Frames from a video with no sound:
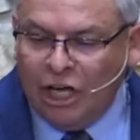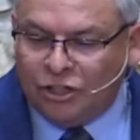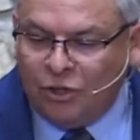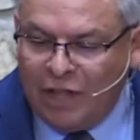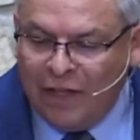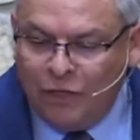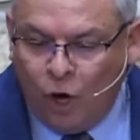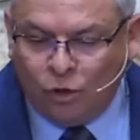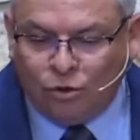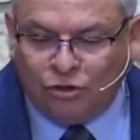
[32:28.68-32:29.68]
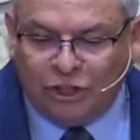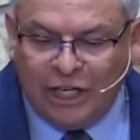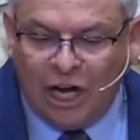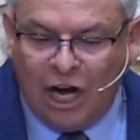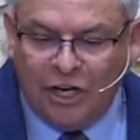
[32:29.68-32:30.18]
so that those who
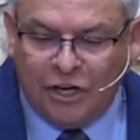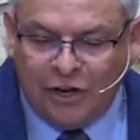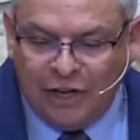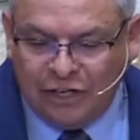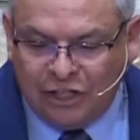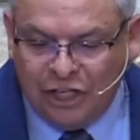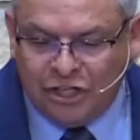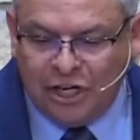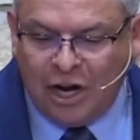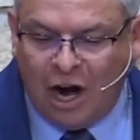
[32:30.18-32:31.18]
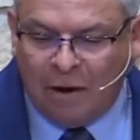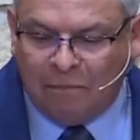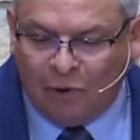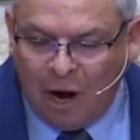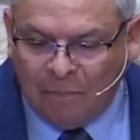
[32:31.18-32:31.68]
sit under their teaching are
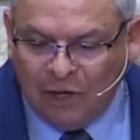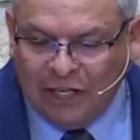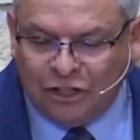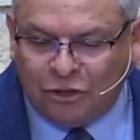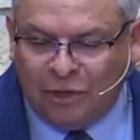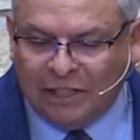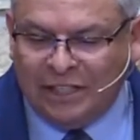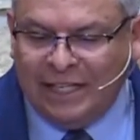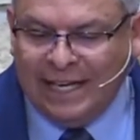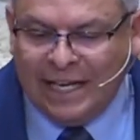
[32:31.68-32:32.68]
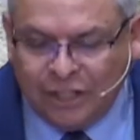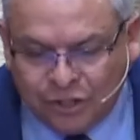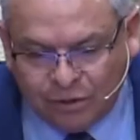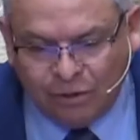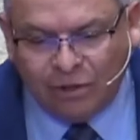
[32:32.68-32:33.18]
properly instructed in
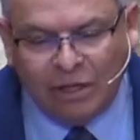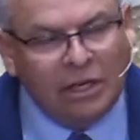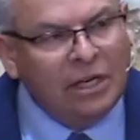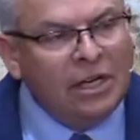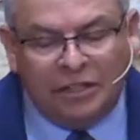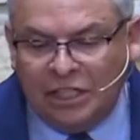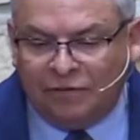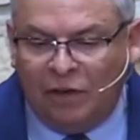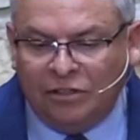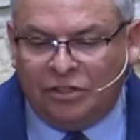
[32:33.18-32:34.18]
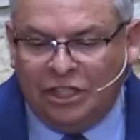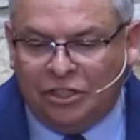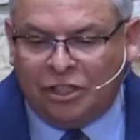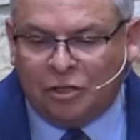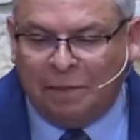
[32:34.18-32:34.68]
truth. These false
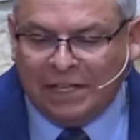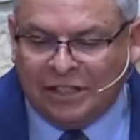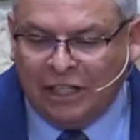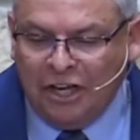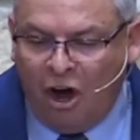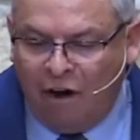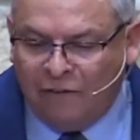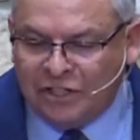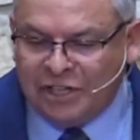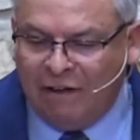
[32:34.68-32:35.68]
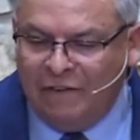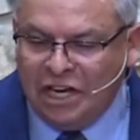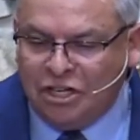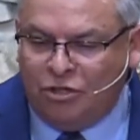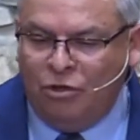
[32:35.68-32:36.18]
teachers basically offered
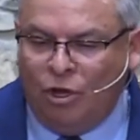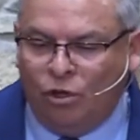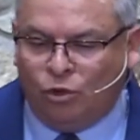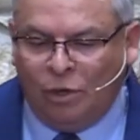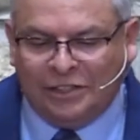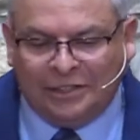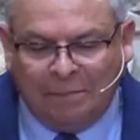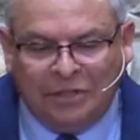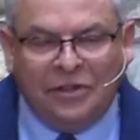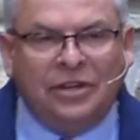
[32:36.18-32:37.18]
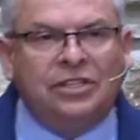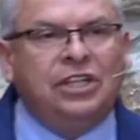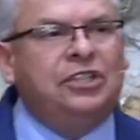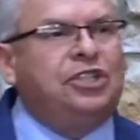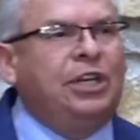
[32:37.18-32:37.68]
salvation to those who accepted their
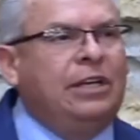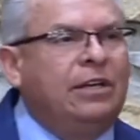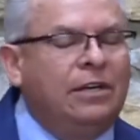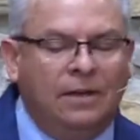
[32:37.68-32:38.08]
teaching.